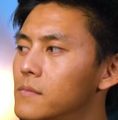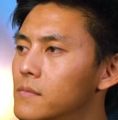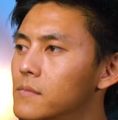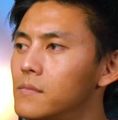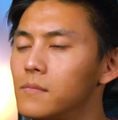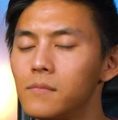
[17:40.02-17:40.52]

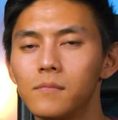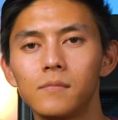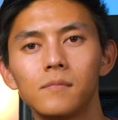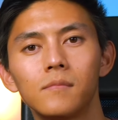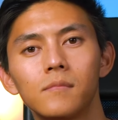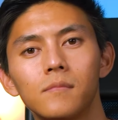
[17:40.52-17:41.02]

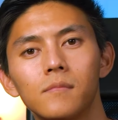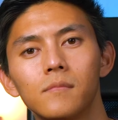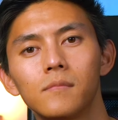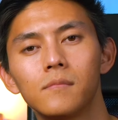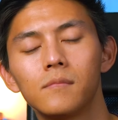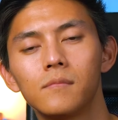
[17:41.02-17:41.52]

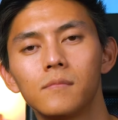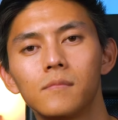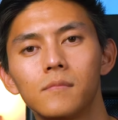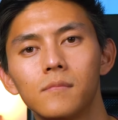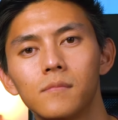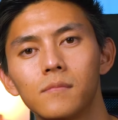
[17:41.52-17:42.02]

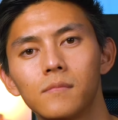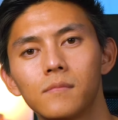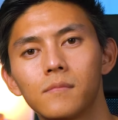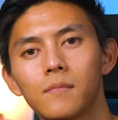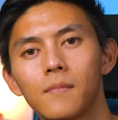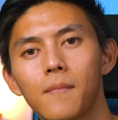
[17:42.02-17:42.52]

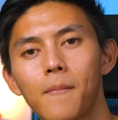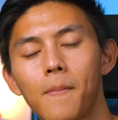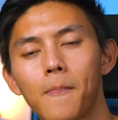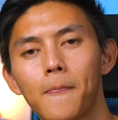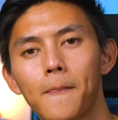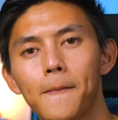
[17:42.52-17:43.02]

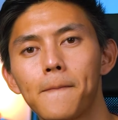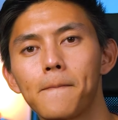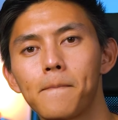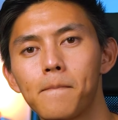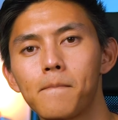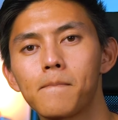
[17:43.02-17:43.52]

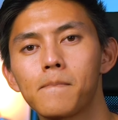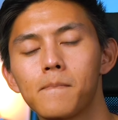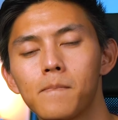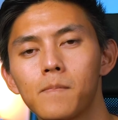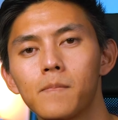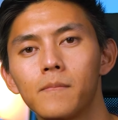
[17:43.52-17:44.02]

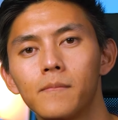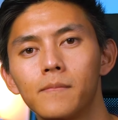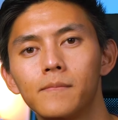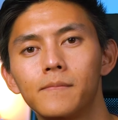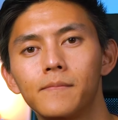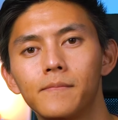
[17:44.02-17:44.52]

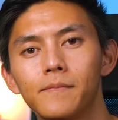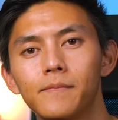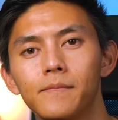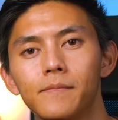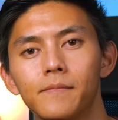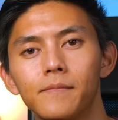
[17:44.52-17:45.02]

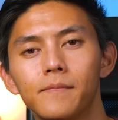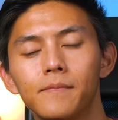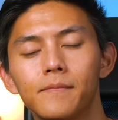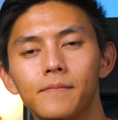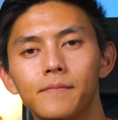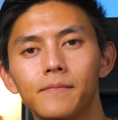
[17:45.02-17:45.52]

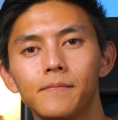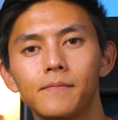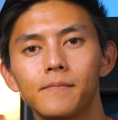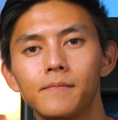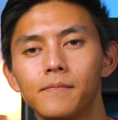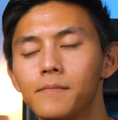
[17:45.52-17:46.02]

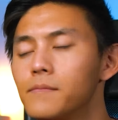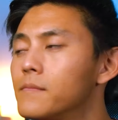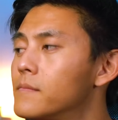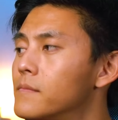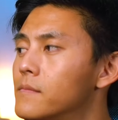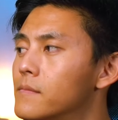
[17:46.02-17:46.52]

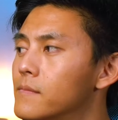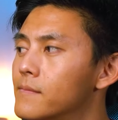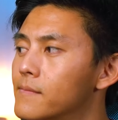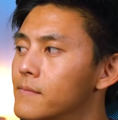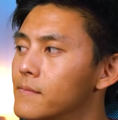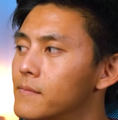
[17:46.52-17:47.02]

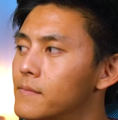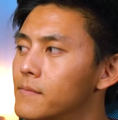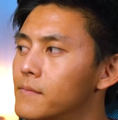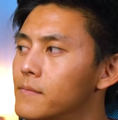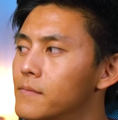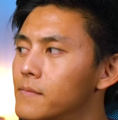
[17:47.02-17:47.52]

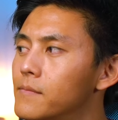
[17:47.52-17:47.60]
The person shown says nothing.